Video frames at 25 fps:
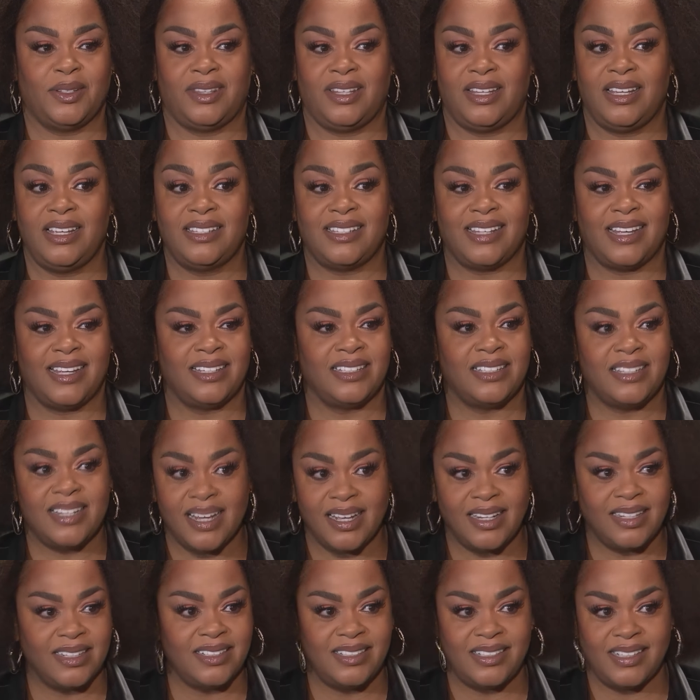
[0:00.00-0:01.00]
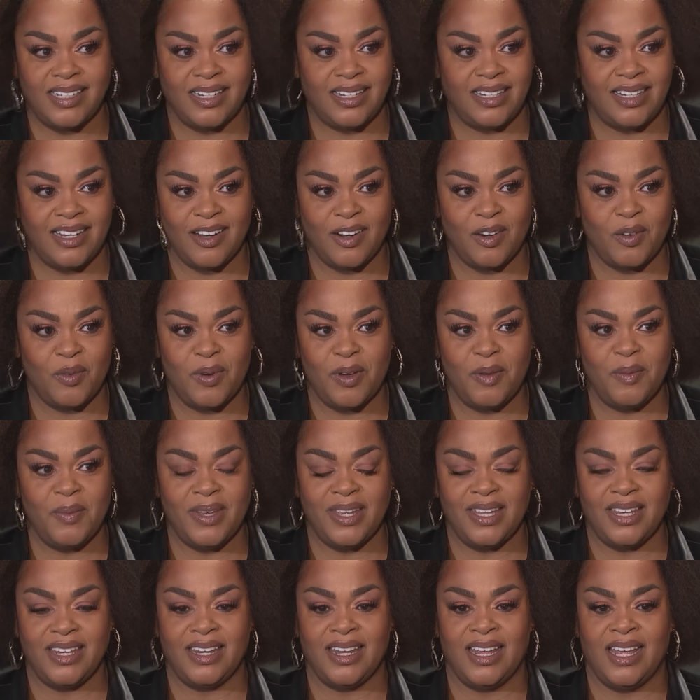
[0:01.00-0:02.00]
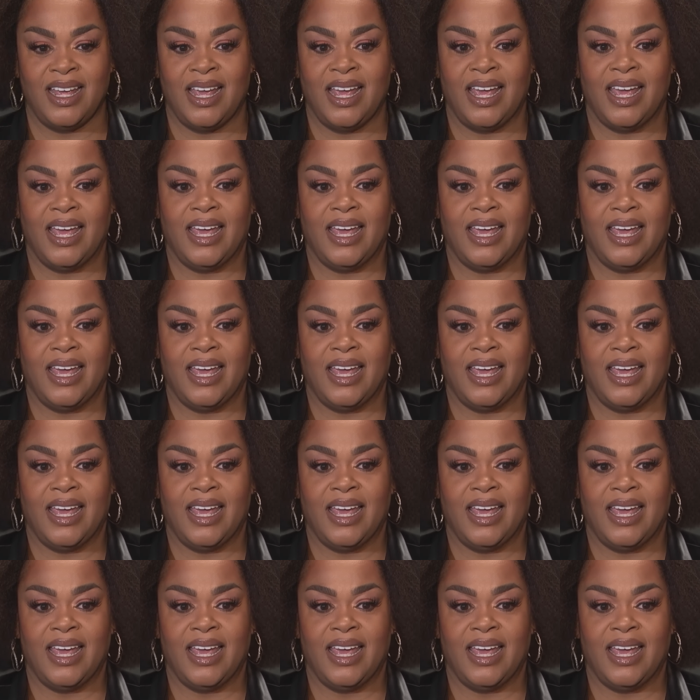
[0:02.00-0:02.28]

to these intelligent young women